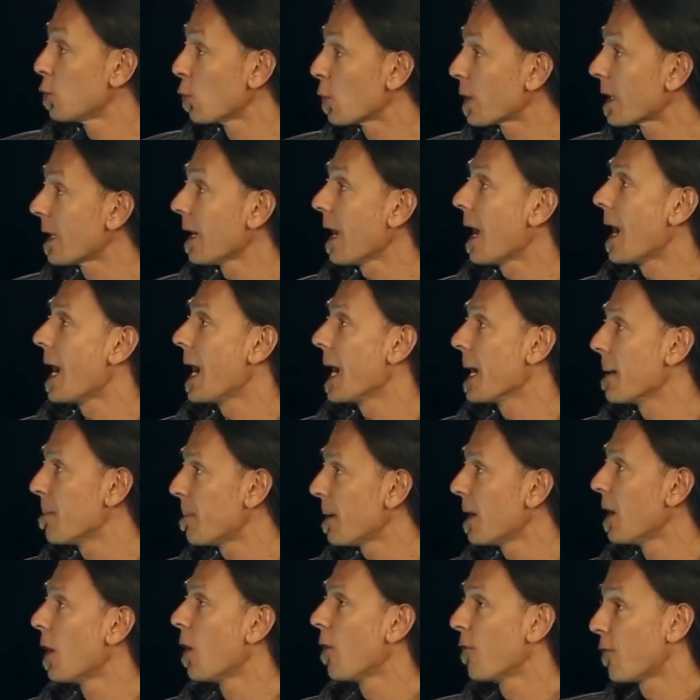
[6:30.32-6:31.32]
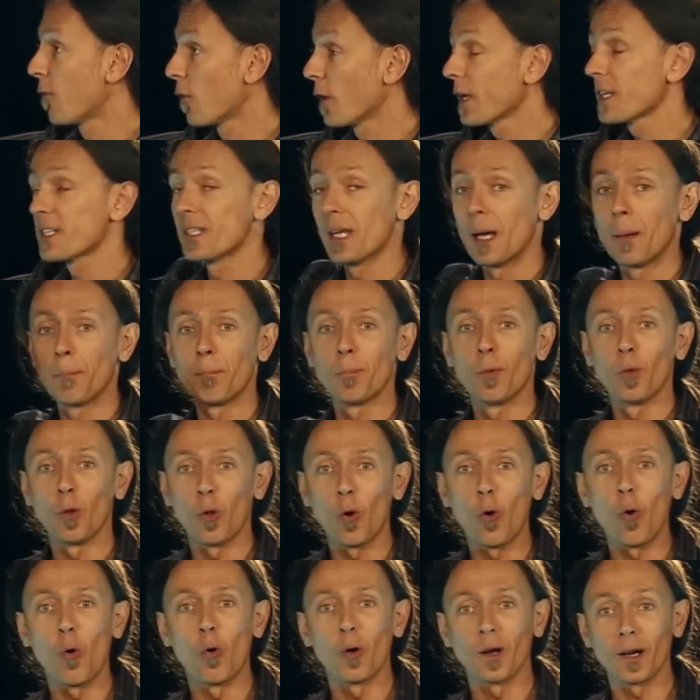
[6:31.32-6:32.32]
to climb, for
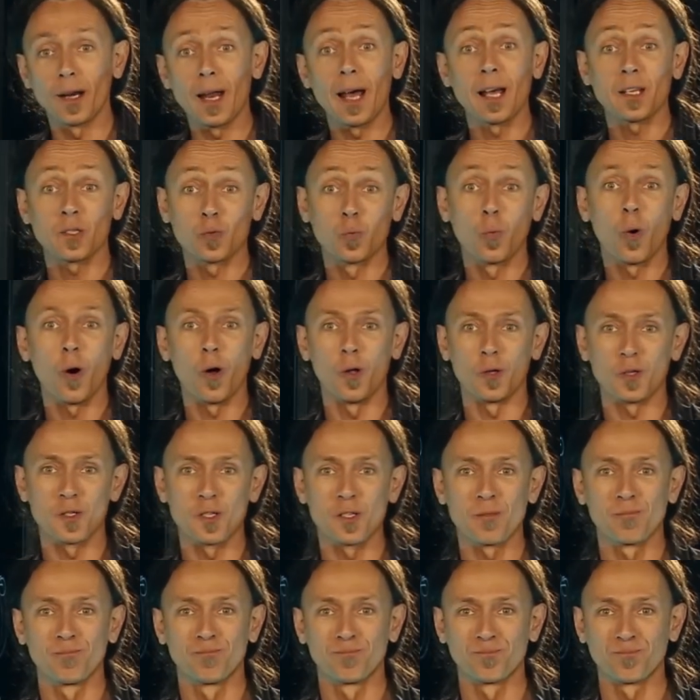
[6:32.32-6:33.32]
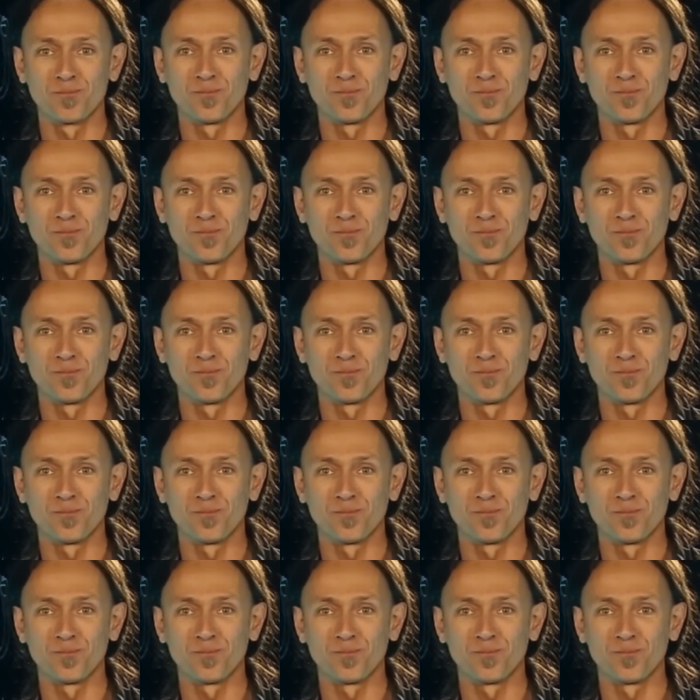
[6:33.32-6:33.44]
example, on glass walls.